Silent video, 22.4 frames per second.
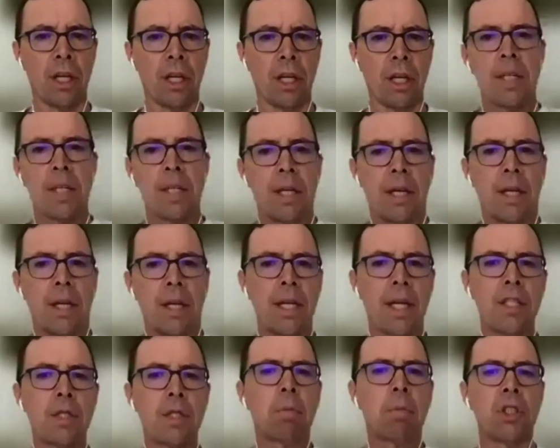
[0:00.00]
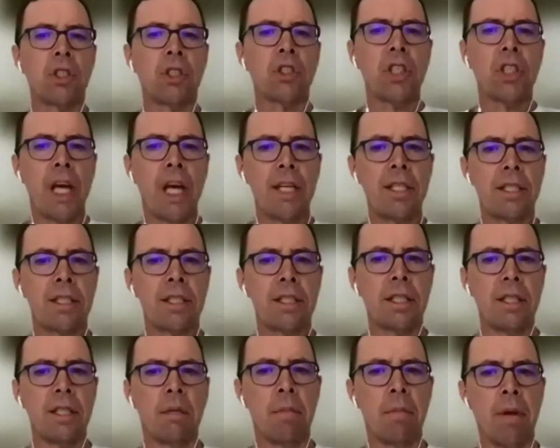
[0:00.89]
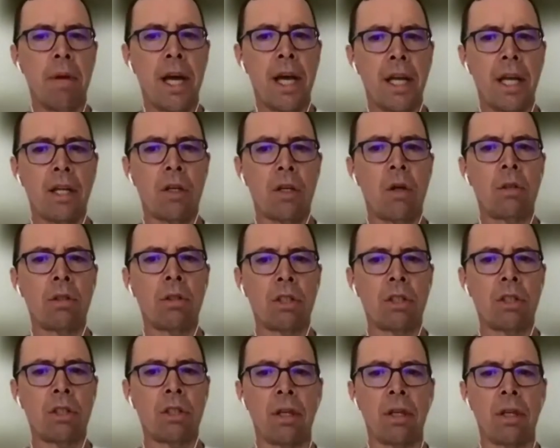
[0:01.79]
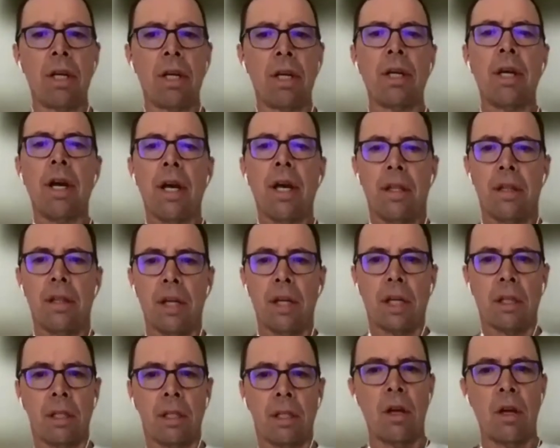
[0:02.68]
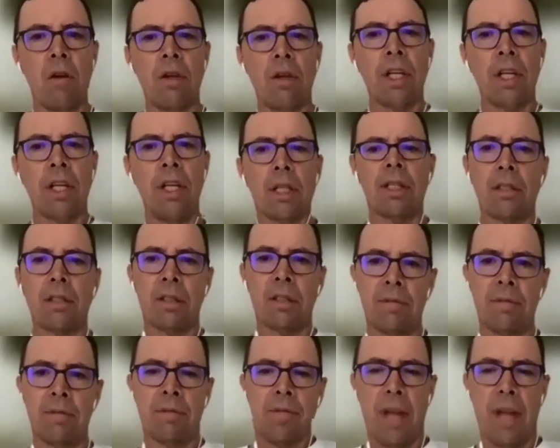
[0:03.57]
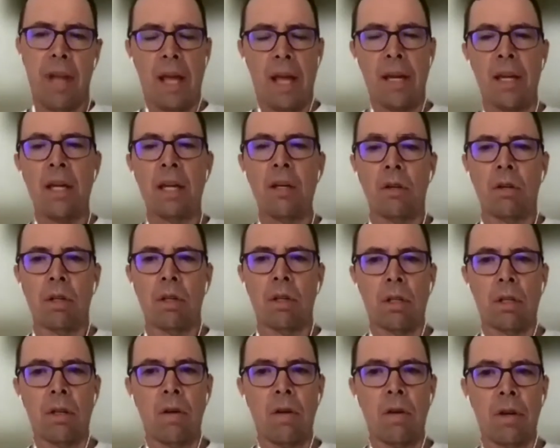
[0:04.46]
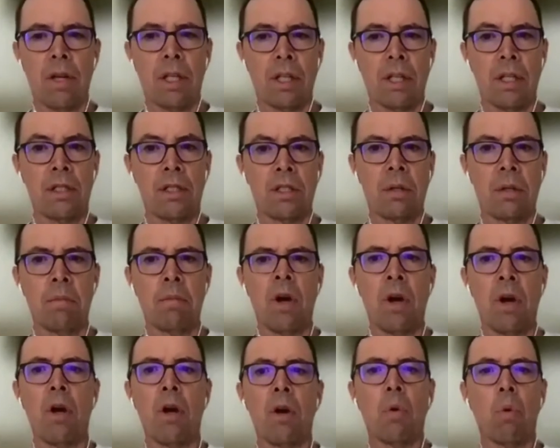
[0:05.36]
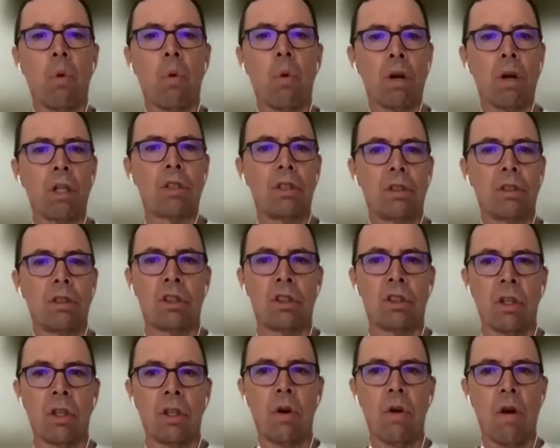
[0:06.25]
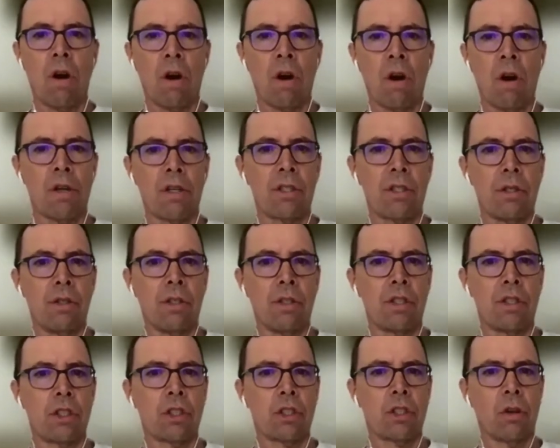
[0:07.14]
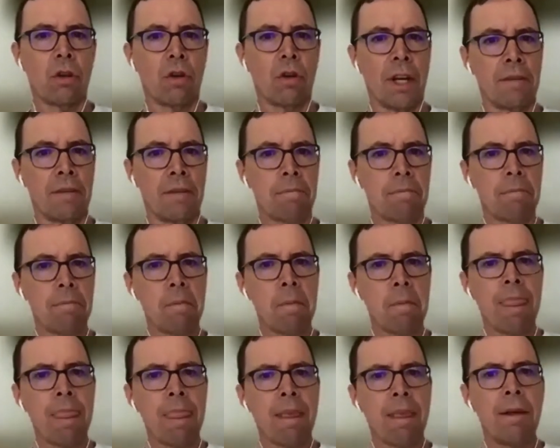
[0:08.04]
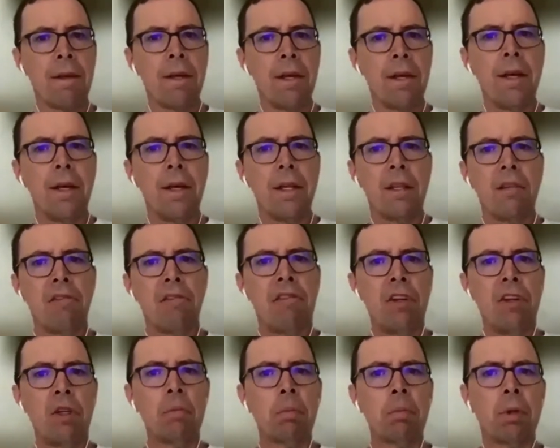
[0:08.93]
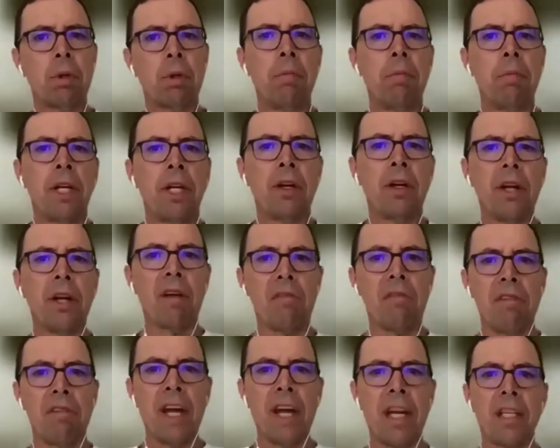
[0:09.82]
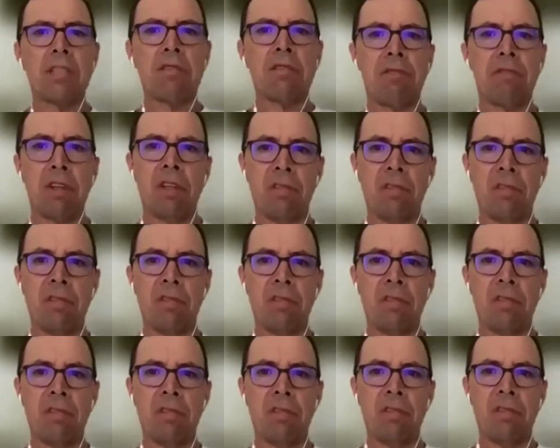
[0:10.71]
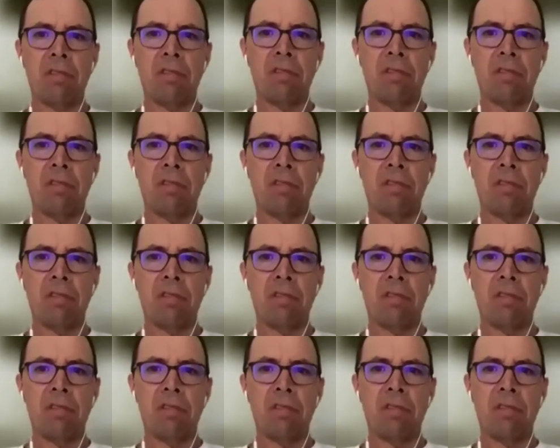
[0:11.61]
And that's precisely the Mayan culture that colonialism and neocolonialism worked so hard to destroy. The film premiered at Venice Film Festival